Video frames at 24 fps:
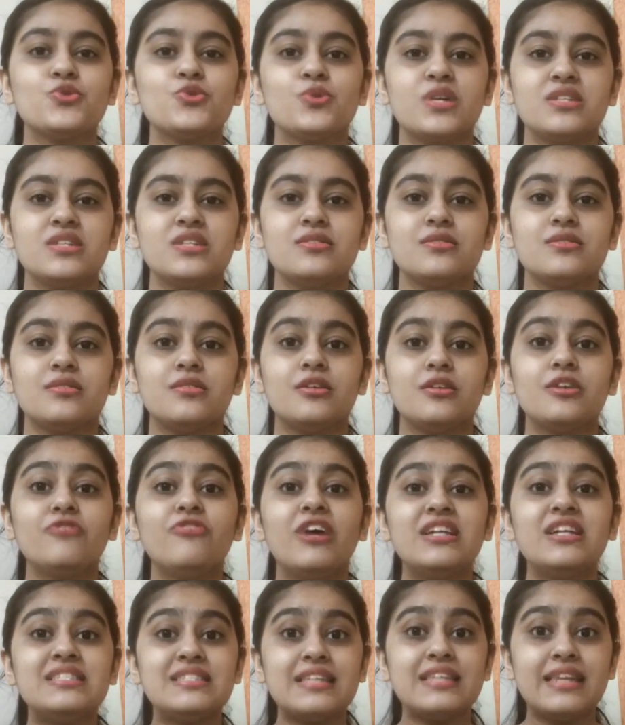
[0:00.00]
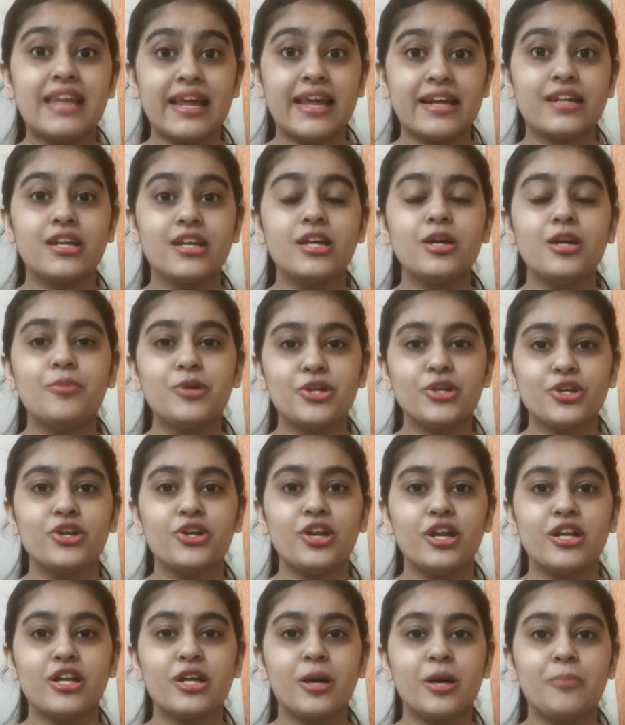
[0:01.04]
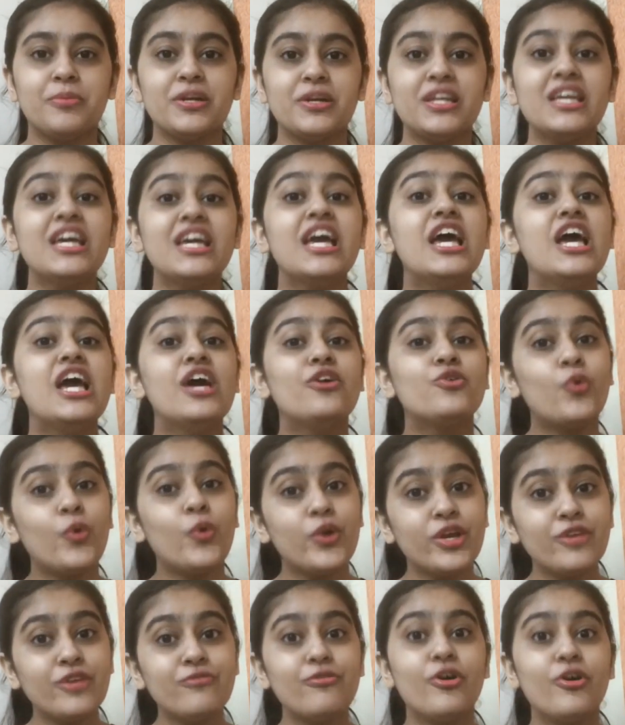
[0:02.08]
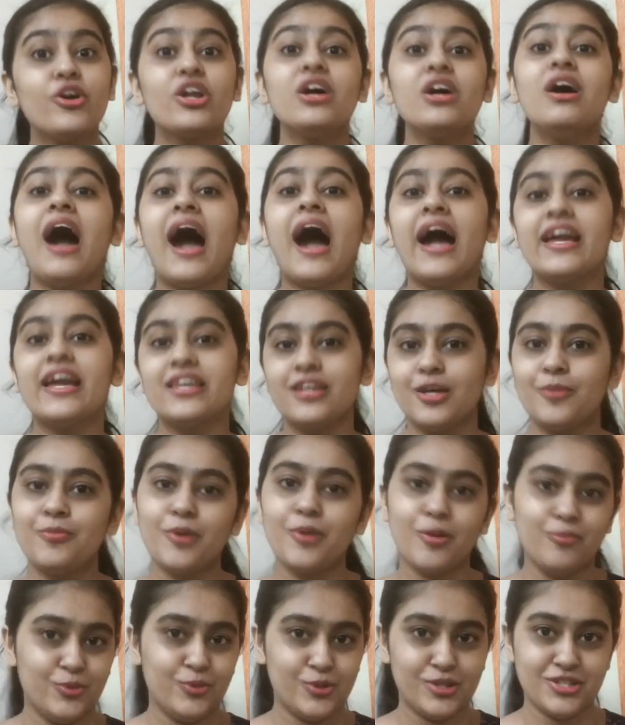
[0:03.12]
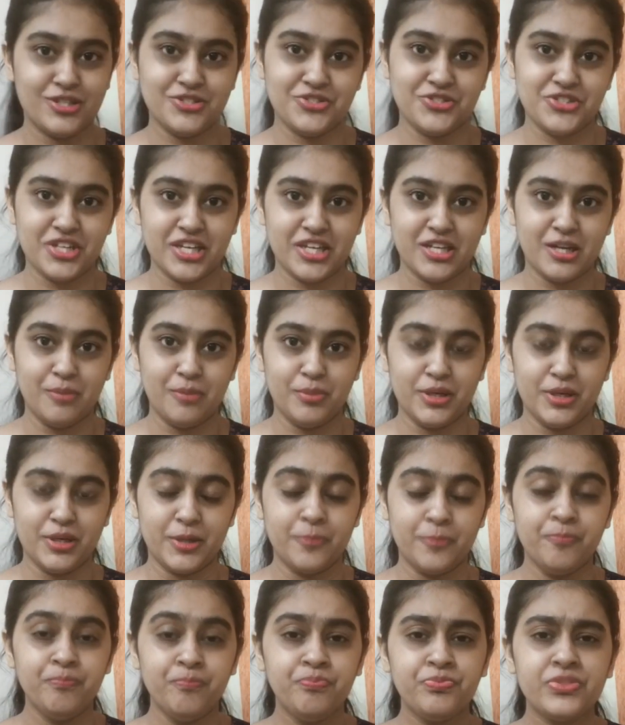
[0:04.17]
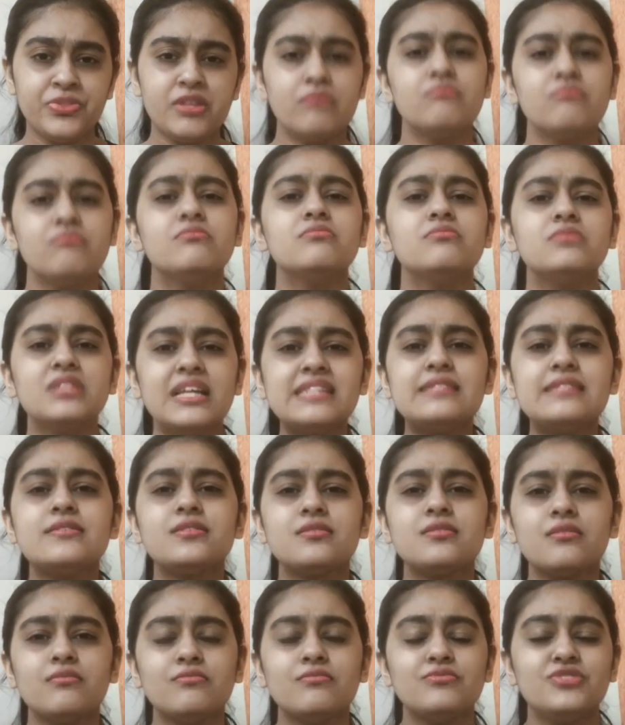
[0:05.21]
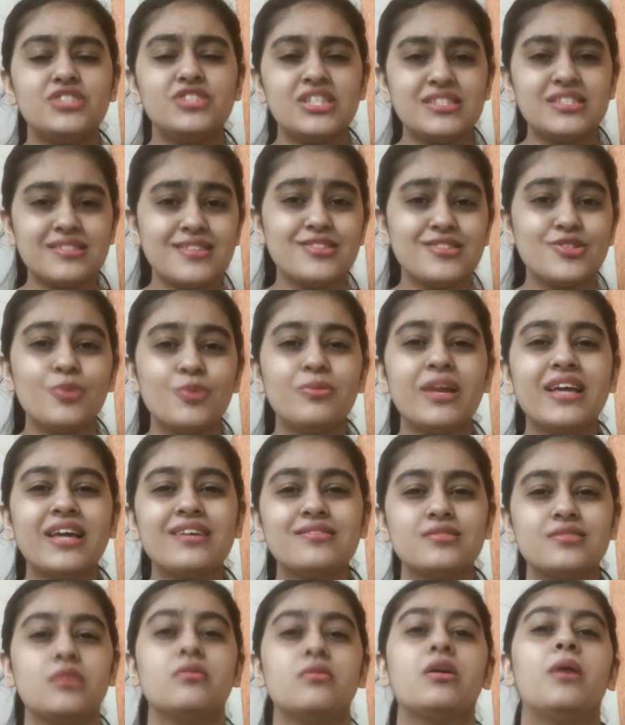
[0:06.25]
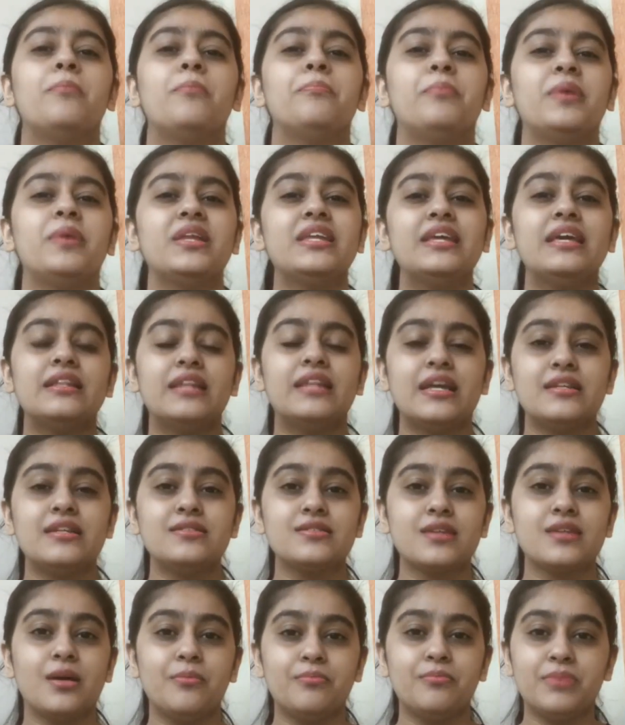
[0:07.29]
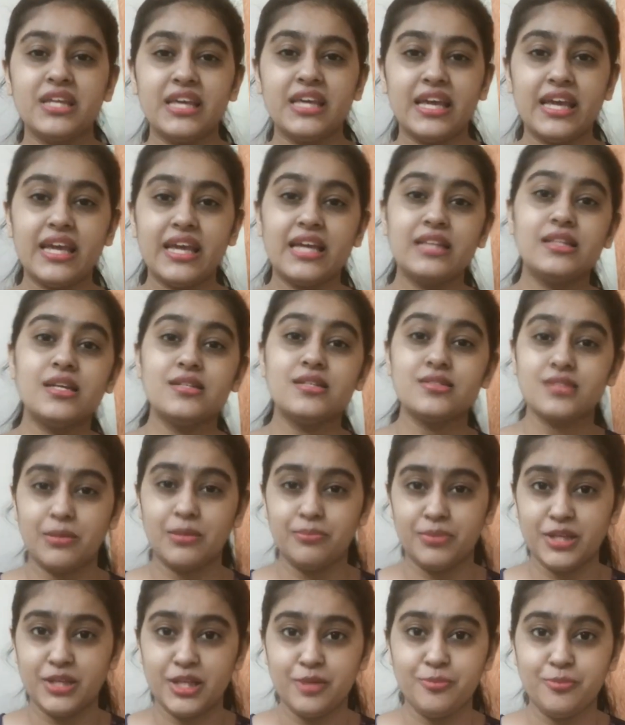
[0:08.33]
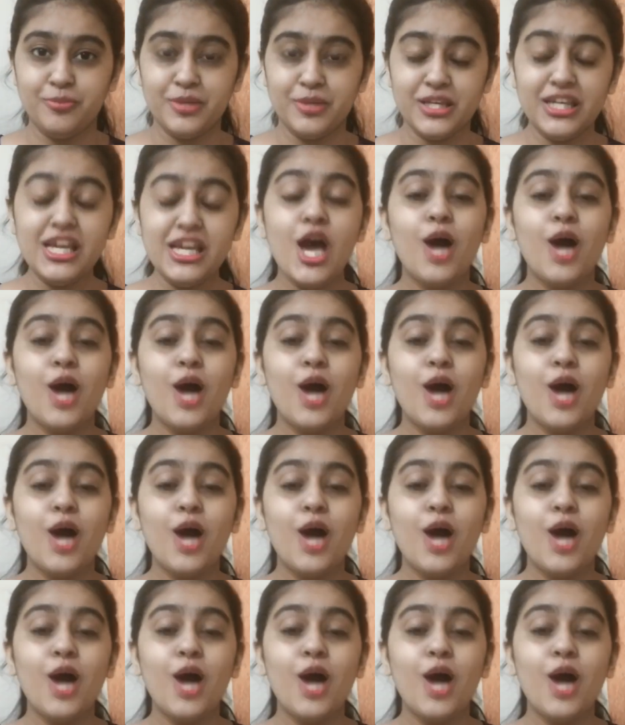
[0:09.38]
to consider while selecting a particular company going for a higher promoter stake company. Let's just assume there is company A, there is company B,